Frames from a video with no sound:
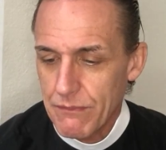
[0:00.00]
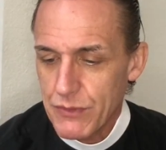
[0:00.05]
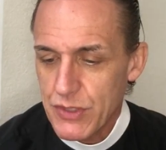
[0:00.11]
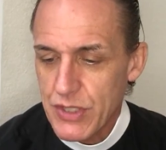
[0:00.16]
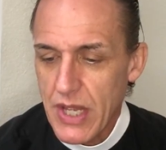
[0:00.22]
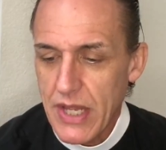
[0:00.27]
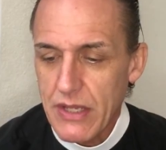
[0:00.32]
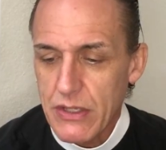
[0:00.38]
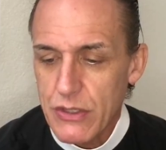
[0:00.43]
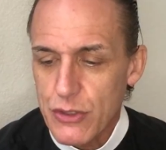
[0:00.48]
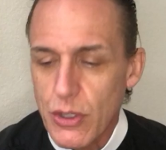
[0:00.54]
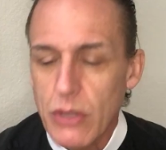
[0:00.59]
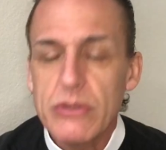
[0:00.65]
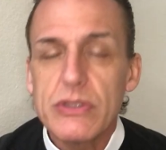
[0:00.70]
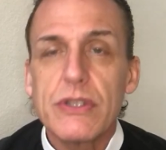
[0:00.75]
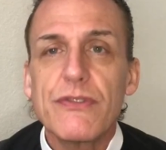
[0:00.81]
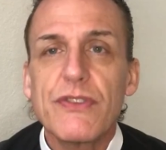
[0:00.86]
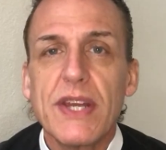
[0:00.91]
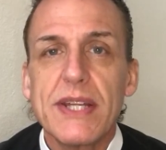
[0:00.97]
Jake,
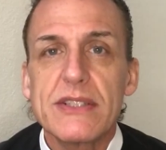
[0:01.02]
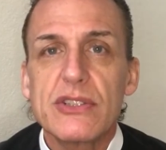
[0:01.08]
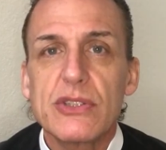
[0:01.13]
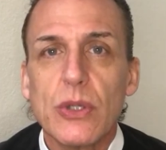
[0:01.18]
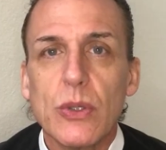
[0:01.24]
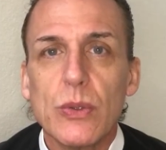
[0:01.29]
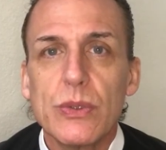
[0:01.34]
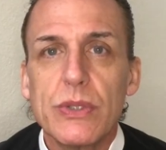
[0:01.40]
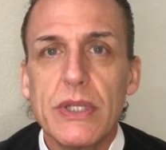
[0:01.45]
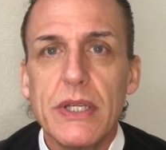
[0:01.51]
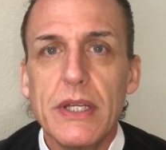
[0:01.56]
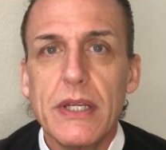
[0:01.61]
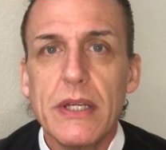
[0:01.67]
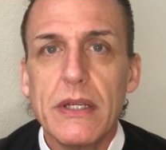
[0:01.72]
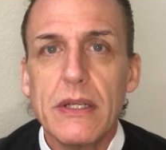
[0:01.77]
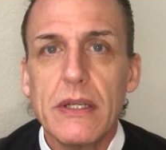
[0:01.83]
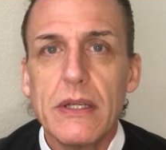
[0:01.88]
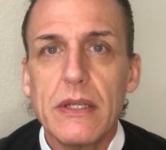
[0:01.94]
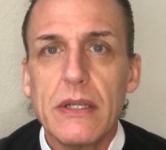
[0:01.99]
Joseph gets sold
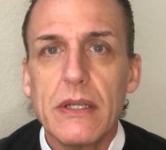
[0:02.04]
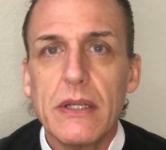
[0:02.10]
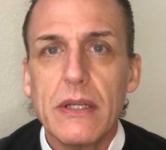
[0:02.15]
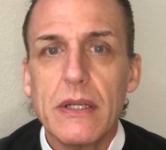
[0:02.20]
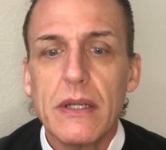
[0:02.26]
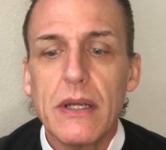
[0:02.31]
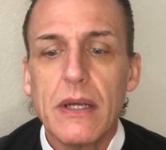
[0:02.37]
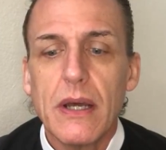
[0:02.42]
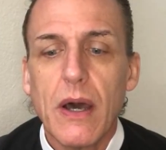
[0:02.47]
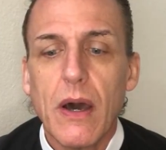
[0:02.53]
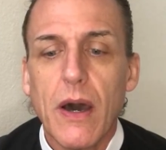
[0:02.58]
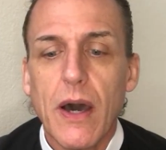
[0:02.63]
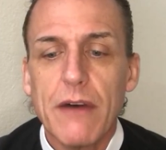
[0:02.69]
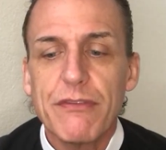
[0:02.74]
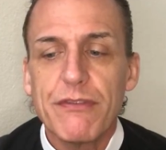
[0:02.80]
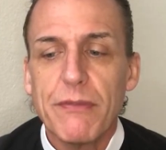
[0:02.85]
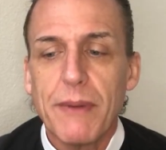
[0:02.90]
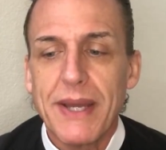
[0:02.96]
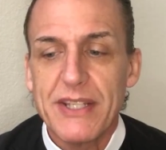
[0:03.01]

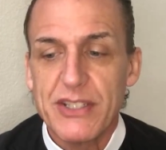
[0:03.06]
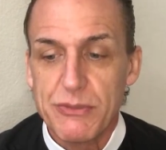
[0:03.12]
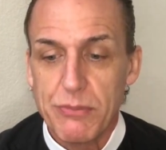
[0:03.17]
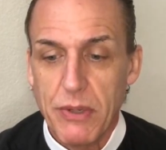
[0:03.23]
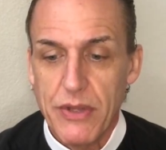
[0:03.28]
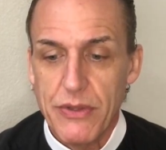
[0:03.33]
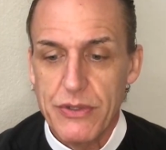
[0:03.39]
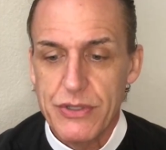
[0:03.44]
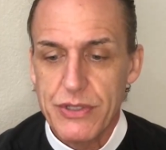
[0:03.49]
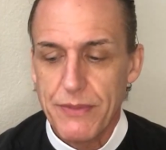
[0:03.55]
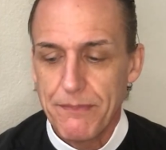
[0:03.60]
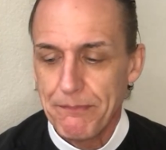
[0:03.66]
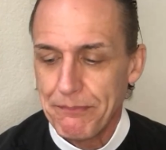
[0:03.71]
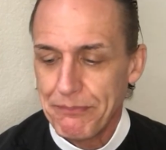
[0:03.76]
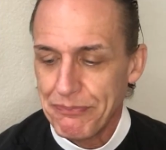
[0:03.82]
off by his brothers